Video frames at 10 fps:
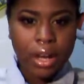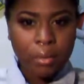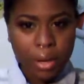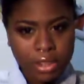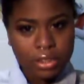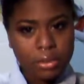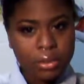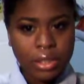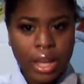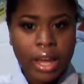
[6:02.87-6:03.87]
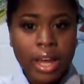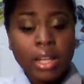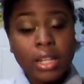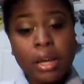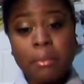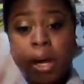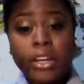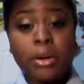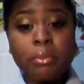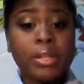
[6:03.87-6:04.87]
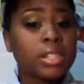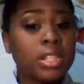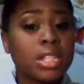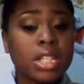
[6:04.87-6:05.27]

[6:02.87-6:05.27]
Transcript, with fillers: that? Why she doing that? Like, mind your business.